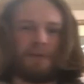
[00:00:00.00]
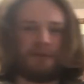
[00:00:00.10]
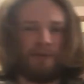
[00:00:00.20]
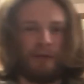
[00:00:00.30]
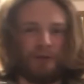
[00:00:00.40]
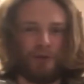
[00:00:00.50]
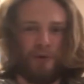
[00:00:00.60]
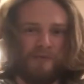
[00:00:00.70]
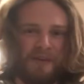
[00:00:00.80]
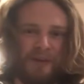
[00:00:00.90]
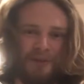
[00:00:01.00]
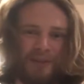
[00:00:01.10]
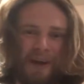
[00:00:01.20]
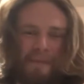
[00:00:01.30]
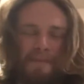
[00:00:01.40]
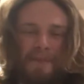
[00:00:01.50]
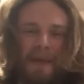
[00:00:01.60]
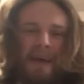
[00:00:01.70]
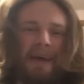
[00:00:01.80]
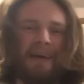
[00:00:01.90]
is going to be a shorter video today,
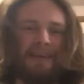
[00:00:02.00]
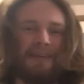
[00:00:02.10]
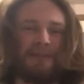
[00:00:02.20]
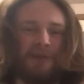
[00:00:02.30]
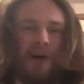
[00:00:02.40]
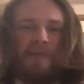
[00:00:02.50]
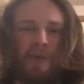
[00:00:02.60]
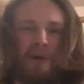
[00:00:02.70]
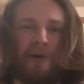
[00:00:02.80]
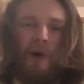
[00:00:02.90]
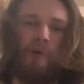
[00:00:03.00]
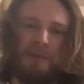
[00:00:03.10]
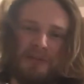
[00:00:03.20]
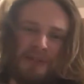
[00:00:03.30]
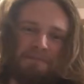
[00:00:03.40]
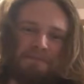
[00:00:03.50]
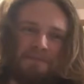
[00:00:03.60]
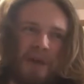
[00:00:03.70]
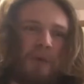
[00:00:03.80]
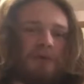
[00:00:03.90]
is to talk about what our hope is in.
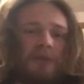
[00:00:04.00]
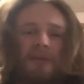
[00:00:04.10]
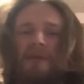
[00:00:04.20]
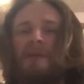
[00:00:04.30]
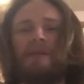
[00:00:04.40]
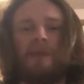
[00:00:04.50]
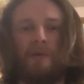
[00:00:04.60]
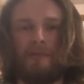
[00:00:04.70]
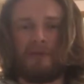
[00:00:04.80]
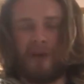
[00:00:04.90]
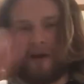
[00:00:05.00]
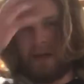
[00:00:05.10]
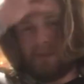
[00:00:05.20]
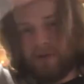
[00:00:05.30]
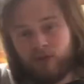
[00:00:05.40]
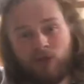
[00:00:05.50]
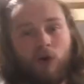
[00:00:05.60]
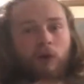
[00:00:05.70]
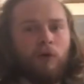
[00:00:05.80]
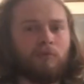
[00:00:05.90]
That was the theme that we've been talking about this
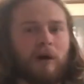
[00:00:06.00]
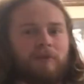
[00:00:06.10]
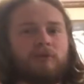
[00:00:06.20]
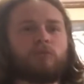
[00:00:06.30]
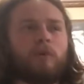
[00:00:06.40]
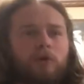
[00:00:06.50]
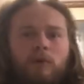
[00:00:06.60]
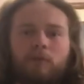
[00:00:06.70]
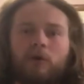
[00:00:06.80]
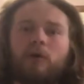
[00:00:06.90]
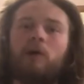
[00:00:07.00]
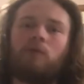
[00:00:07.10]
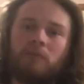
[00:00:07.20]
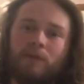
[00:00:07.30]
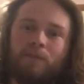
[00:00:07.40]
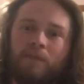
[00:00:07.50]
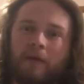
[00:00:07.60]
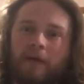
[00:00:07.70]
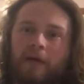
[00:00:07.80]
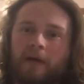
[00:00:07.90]
whole month, is where do we put our hope in?
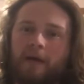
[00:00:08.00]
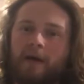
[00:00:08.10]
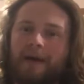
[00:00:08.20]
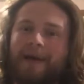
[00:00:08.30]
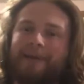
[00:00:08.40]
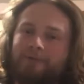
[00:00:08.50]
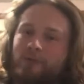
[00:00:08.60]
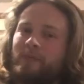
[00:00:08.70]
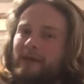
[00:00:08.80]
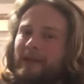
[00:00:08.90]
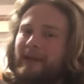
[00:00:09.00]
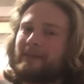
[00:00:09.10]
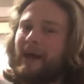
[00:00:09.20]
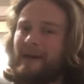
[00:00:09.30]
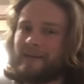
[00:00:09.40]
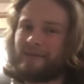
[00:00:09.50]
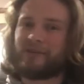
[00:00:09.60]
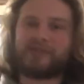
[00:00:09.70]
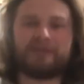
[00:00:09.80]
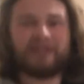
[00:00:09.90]
And if you've been to any of the
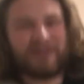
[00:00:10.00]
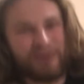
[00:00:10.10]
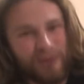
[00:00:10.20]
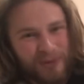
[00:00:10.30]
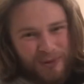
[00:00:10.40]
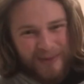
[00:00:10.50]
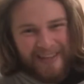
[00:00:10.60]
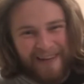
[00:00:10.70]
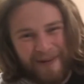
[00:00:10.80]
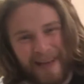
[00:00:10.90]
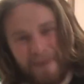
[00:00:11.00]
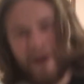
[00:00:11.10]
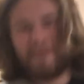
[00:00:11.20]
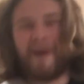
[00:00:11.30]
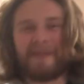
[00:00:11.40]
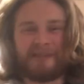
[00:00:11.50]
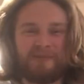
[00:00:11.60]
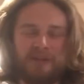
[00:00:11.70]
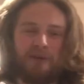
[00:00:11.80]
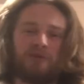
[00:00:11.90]
Sunday schools or been keeping up on these
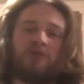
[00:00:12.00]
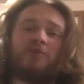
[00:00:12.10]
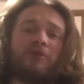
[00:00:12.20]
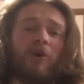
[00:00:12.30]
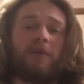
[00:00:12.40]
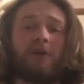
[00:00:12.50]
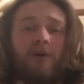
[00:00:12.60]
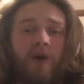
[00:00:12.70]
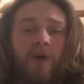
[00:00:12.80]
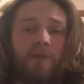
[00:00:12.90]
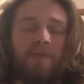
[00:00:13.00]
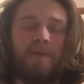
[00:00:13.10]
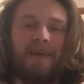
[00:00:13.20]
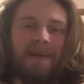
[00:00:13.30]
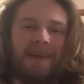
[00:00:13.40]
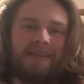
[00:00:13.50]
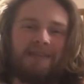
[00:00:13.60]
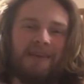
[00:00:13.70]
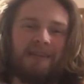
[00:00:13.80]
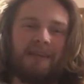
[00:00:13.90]
videos, you would know that our hope is
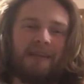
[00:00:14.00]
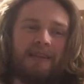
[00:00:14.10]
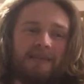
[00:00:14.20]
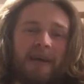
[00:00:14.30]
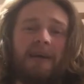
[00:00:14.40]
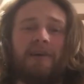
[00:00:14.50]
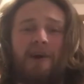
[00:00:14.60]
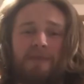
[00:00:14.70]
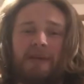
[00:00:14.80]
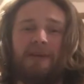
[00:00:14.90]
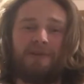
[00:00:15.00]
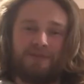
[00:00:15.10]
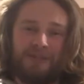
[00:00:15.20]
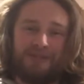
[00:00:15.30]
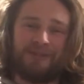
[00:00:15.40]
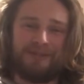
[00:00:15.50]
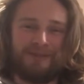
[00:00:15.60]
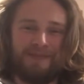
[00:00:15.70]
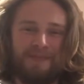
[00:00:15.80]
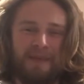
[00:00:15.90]
in the second coming of Jesus.
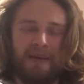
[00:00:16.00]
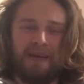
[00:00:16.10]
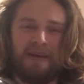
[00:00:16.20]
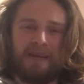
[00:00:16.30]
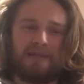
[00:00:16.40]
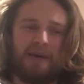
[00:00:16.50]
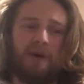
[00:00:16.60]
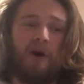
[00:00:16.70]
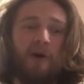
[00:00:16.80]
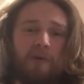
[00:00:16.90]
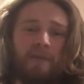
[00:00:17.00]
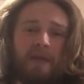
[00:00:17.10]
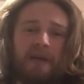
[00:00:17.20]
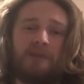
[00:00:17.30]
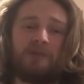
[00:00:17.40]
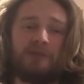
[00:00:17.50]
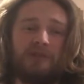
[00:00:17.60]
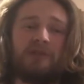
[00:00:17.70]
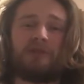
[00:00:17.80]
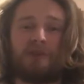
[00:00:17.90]
Is that our hope is when
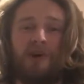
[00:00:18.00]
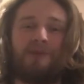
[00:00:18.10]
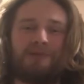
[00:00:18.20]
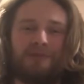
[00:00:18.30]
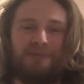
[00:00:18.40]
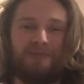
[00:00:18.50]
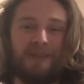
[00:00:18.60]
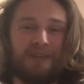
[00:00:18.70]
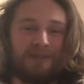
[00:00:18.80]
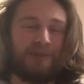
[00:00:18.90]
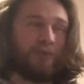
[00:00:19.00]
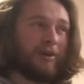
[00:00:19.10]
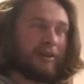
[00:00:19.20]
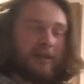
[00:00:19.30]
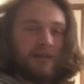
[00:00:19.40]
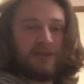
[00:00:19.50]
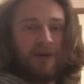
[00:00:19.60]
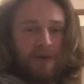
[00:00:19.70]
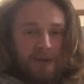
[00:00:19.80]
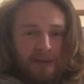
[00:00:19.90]
Jesus comes to finish the work that he
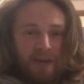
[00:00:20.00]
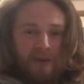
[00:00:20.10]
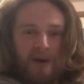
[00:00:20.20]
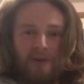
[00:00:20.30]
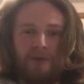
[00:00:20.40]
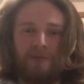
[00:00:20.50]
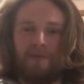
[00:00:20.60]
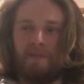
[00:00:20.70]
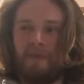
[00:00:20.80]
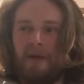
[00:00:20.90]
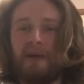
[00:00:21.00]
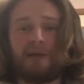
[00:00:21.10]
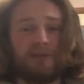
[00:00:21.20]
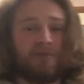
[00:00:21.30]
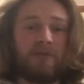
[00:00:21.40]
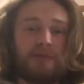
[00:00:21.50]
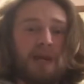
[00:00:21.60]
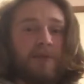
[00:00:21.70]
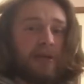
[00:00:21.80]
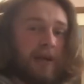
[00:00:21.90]
started here on earth. Because the first
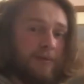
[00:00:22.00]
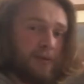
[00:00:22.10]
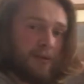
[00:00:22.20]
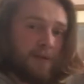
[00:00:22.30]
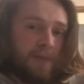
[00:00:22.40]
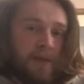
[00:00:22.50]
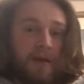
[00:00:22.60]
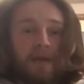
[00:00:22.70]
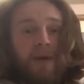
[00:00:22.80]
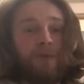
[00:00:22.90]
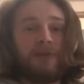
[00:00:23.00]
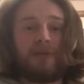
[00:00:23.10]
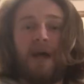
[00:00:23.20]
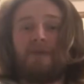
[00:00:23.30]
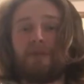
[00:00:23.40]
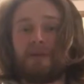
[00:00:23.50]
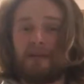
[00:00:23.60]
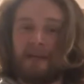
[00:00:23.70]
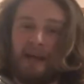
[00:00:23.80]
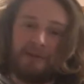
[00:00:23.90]
time he came here, that wasn't
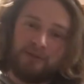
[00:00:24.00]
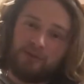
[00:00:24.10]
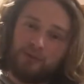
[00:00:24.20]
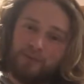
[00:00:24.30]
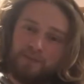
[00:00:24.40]
everything he had to do.